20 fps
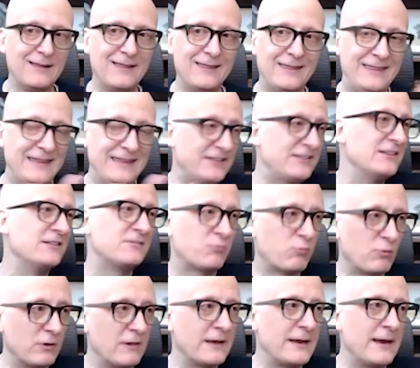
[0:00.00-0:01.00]
This is
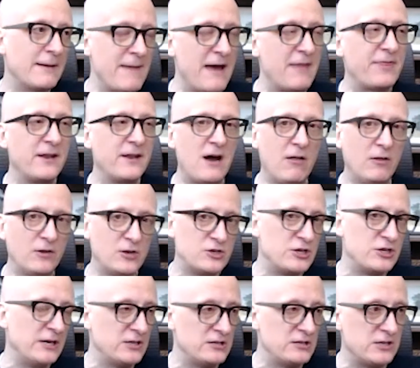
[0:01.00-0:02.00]
really a
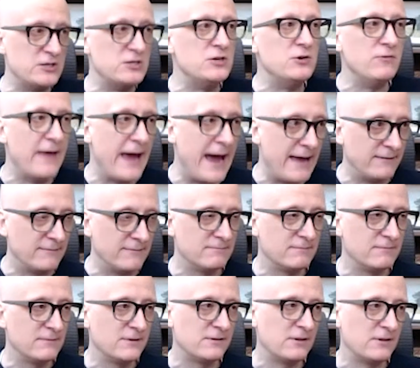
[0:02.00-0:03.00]
methodology to do that.
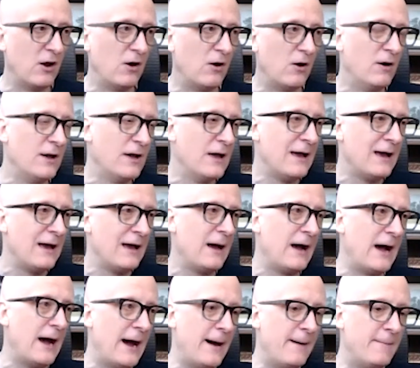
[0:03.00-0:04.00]
So,
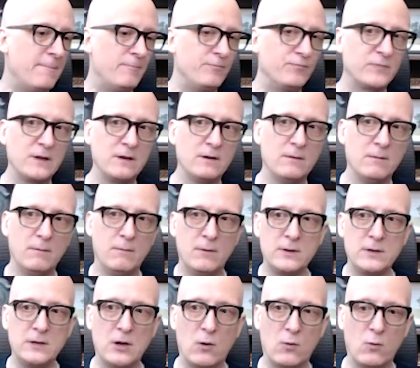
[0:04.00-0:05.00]

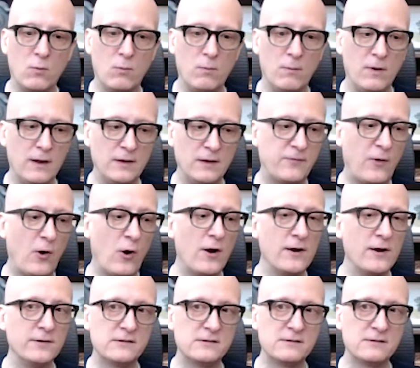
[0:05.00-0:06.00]
as far
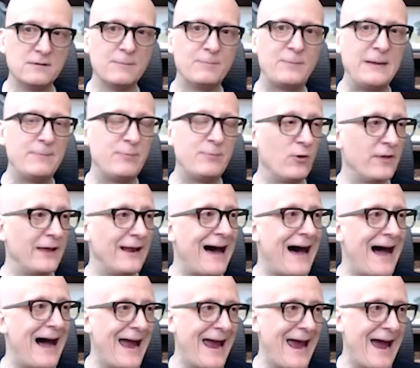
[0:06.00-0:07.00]
as people that
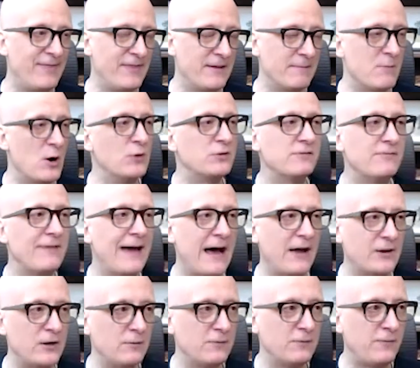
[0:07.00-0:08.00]
I add the most
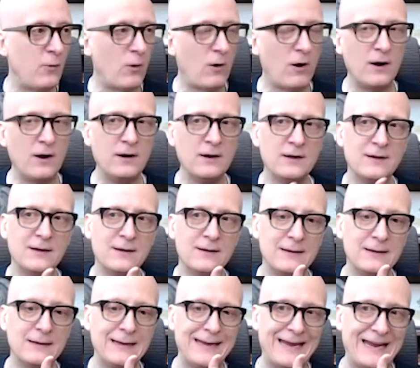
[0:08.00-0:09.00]
value for,
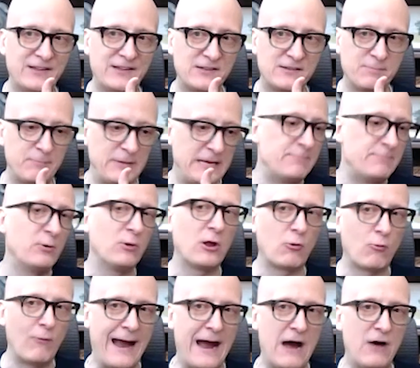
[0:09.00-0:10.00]
it's people
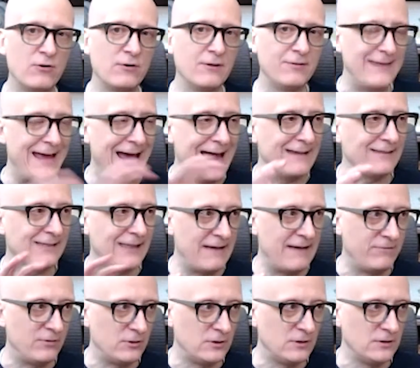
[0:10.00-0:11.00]
around that
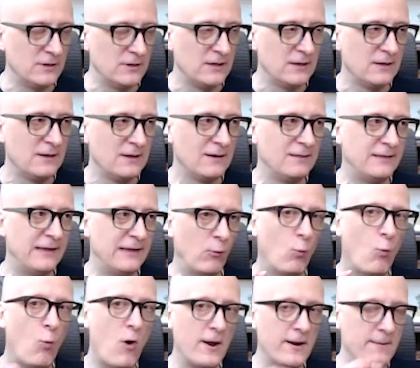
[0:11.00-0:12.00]
level that
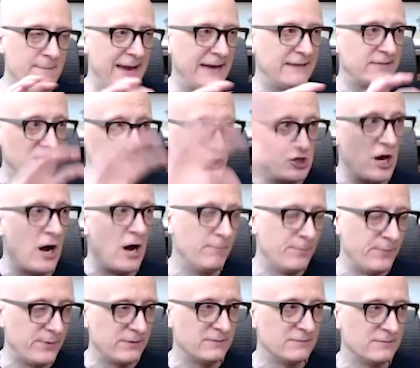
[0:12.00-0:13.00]
want to make the
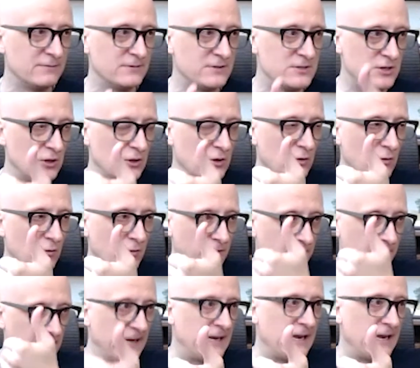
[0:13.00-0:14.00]
jump to
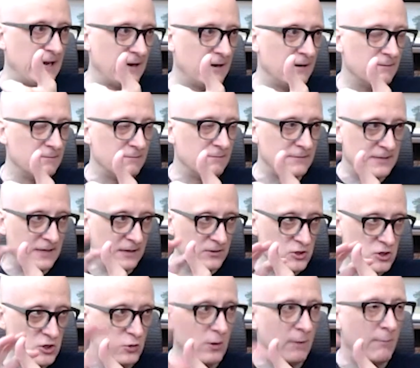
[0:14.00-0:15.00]
thinking
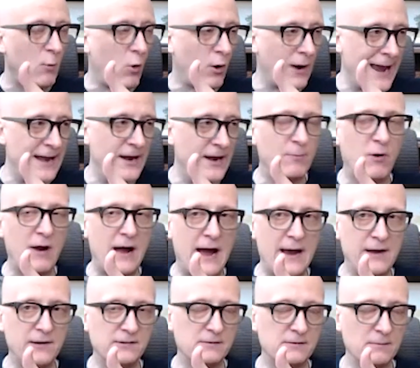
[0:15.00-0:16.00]
to a more
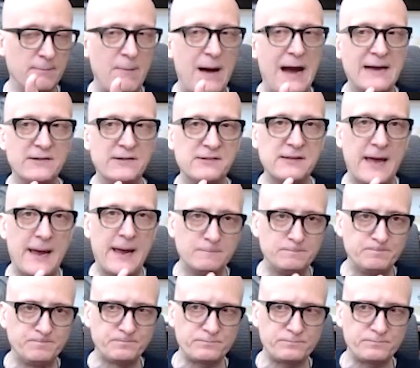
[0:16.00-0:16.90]
enterprise mindset.